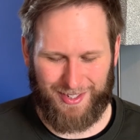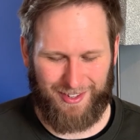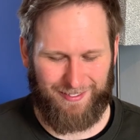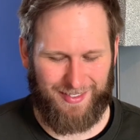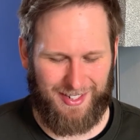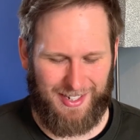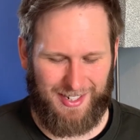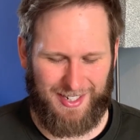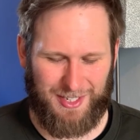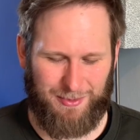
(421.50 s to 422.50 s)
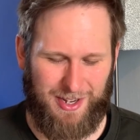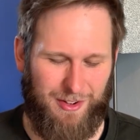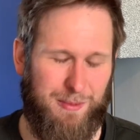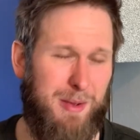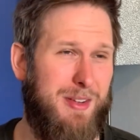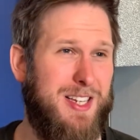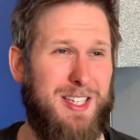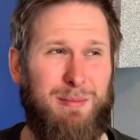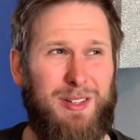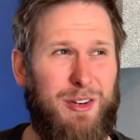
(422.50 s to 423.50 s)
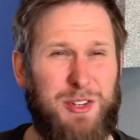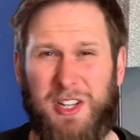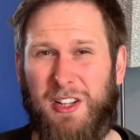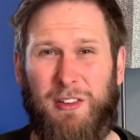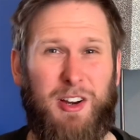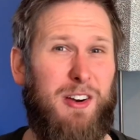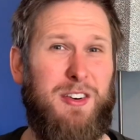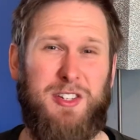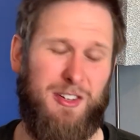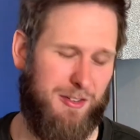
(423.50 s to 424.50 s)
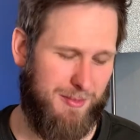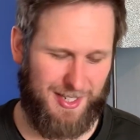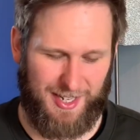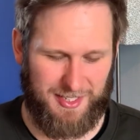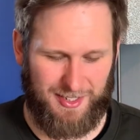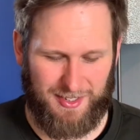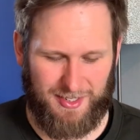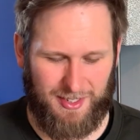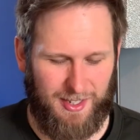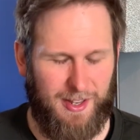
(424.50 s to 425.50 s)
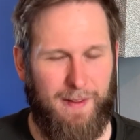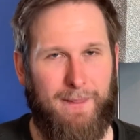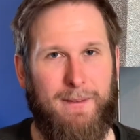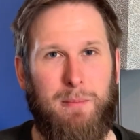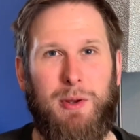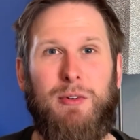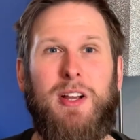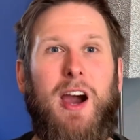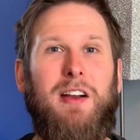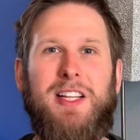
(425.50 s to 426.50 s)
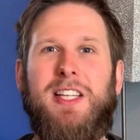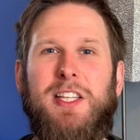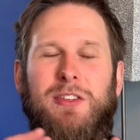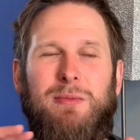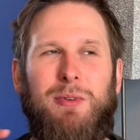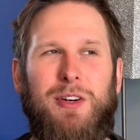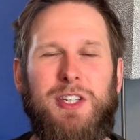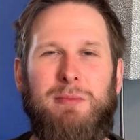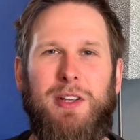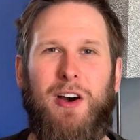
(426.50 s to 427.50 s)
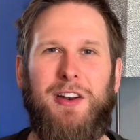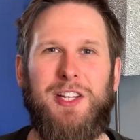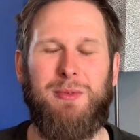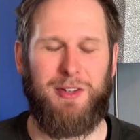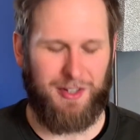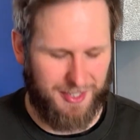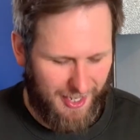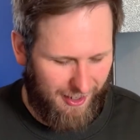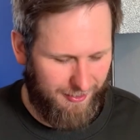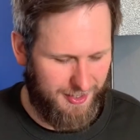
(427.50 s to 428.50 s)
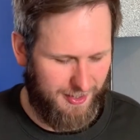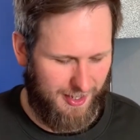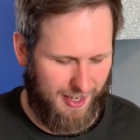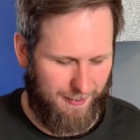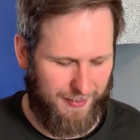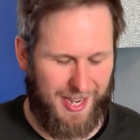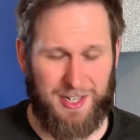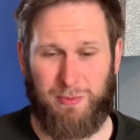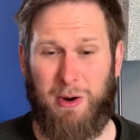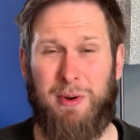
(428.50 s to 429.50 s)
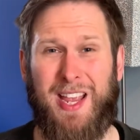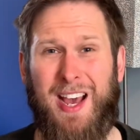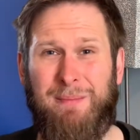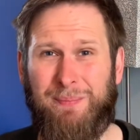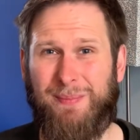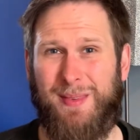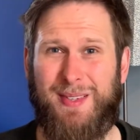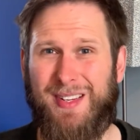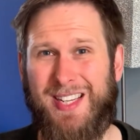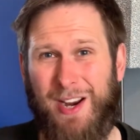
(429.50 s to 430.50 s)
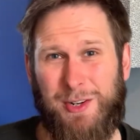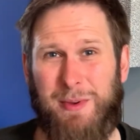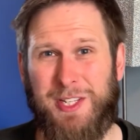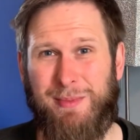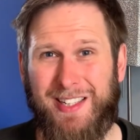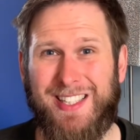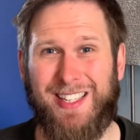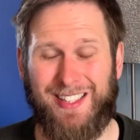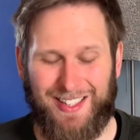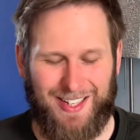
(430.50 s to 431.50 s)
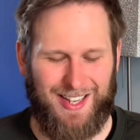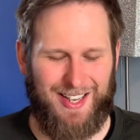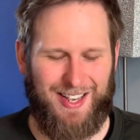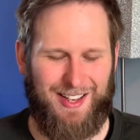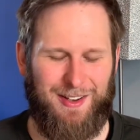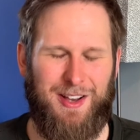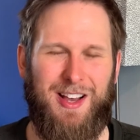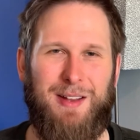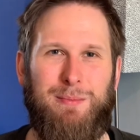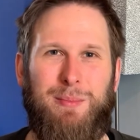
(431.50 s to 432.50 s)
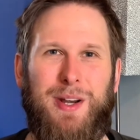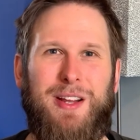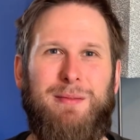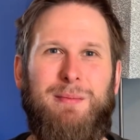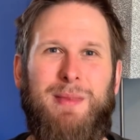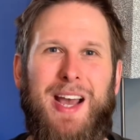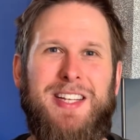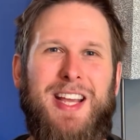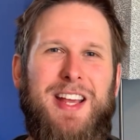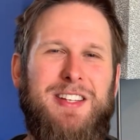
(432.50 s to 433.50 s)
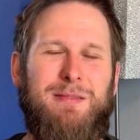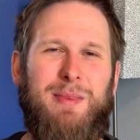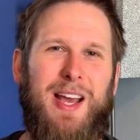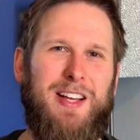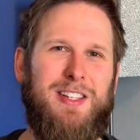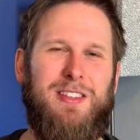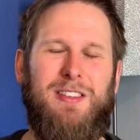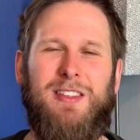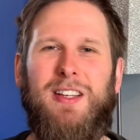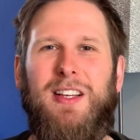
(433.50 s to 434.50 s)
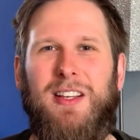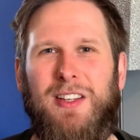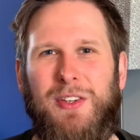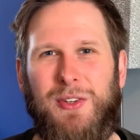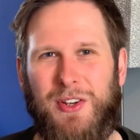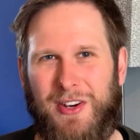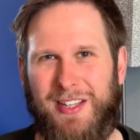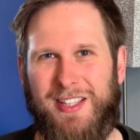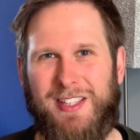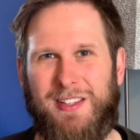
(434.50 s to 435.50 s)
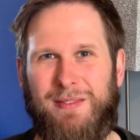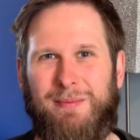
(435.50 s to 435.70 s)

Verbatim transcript: Him as well. Or maybe it's simply a result of current circumstances. But regardless, it's so important to be honest with ourselves um, and where we can, take responsibility uh, and bring my attention back to who God is.